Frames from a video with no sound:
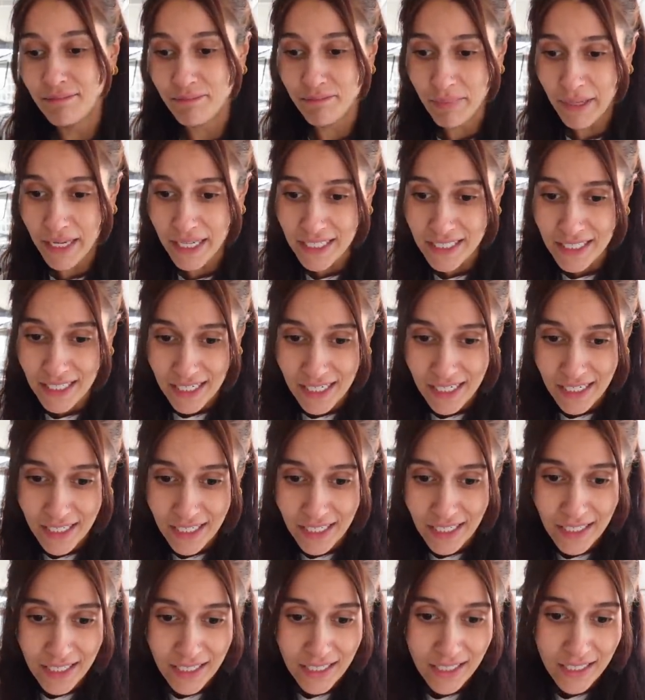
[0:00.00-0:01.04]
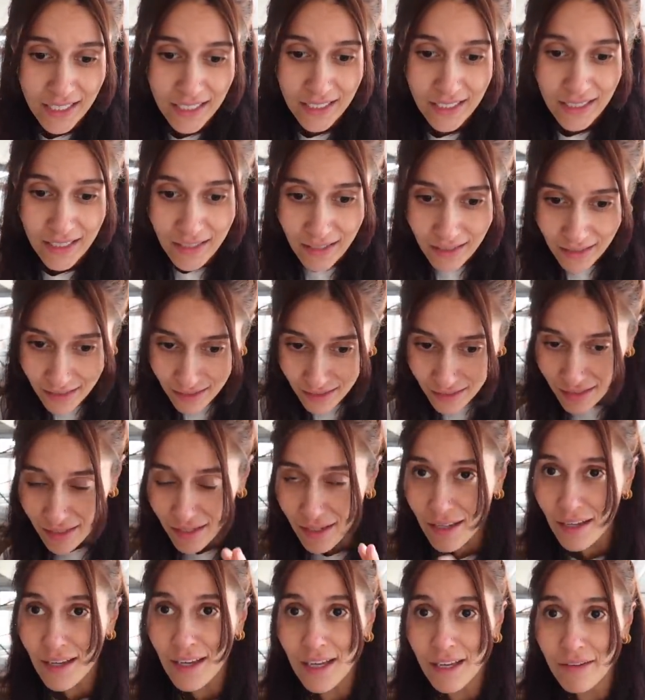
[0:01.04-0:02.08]
basically,
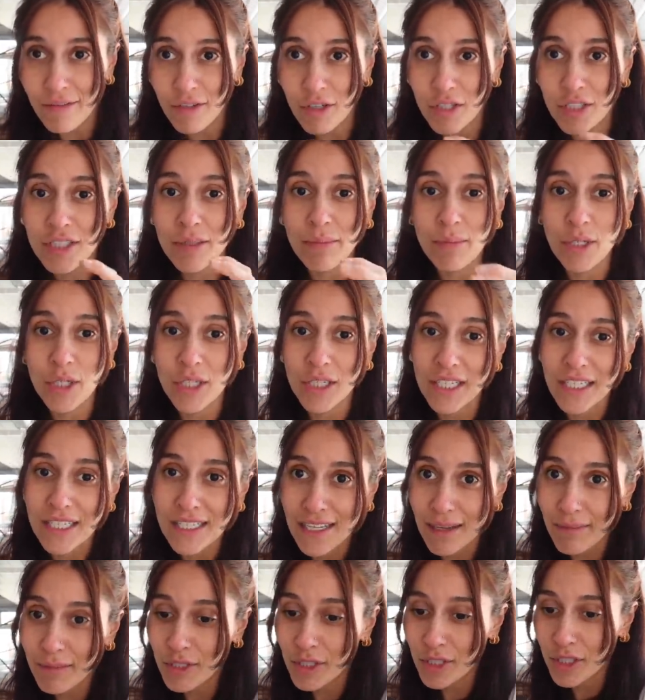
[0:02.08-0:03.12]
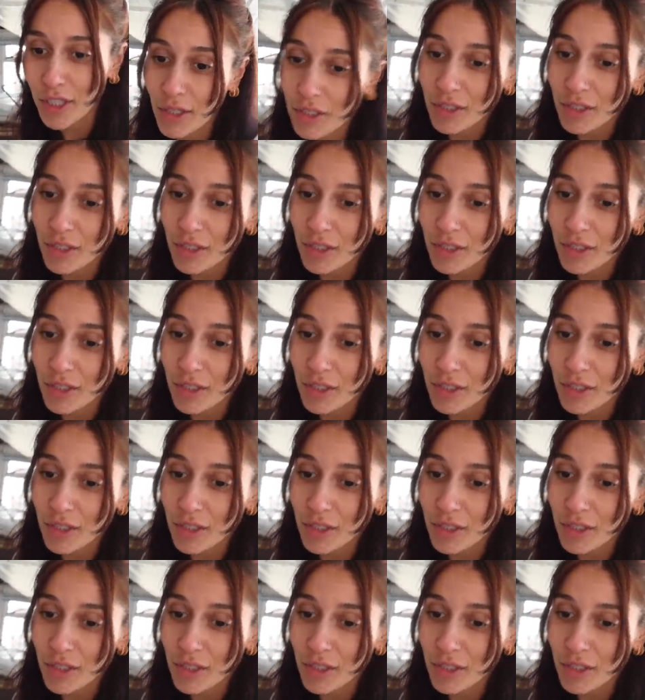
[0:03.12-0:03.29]
I've got some goodies, let me show